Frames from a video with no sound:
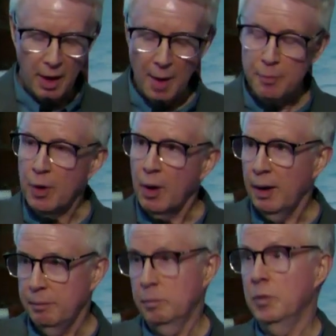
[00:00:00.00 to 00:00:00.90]
uh, pro,
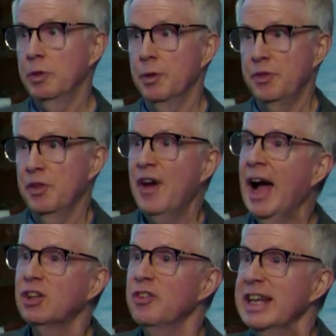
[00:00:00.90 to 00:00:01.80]
uh, the, the,
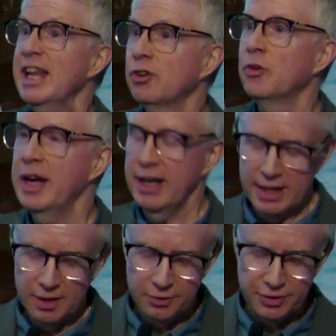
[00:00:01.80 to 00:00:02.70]
fact of an integrated
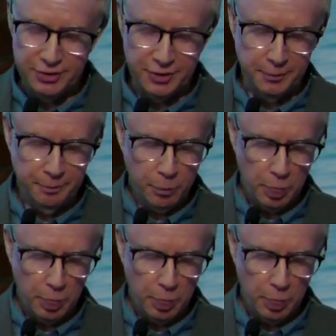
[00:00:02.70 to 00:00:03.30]
ecosystem.